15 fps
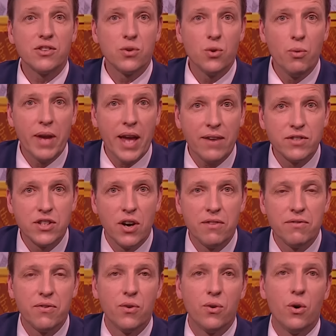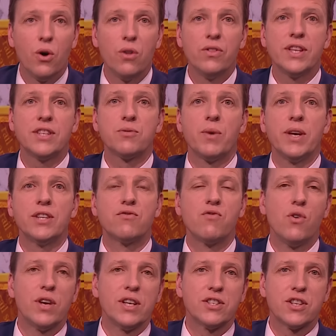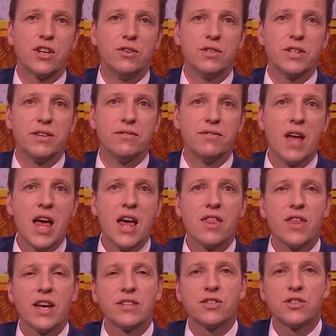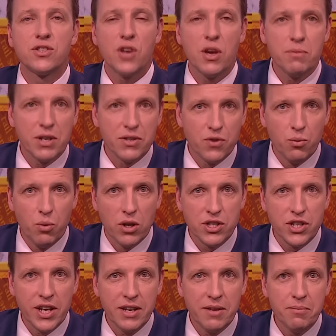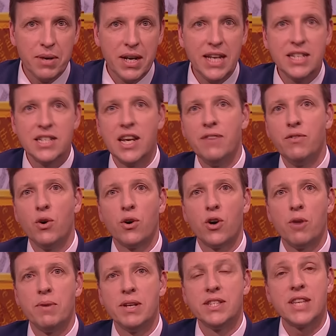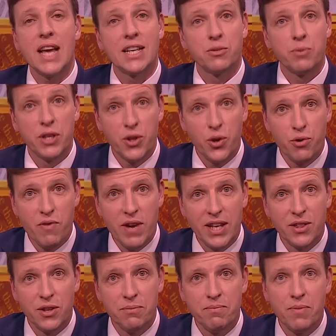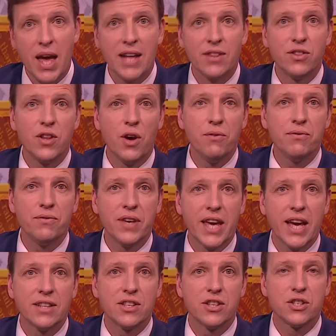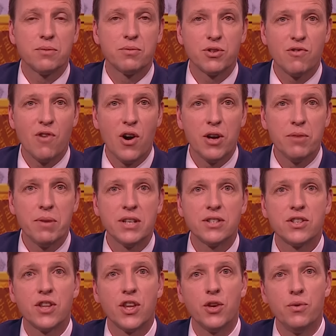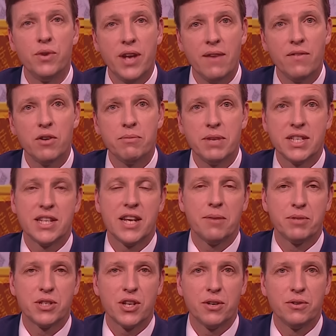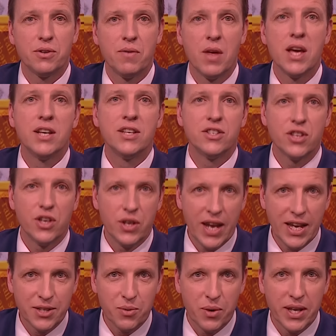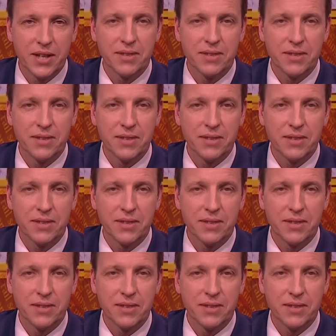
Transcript: all we have time for on this week's Royal Exclusive. Thanks so much for watching. Please leave your comments as we do read them. And don't forget to subscribe so that you never miss an episode. See you next week.